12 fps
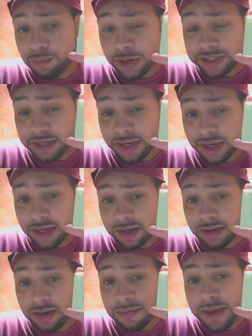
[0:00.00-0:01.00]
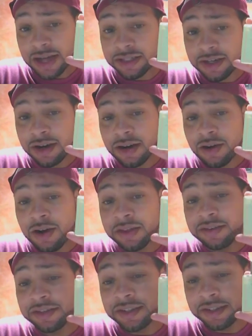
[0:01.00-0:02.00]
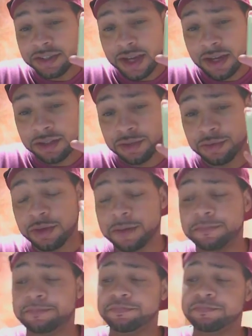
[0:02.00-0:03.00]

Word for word: once again, Imaginary Authors St. Julep.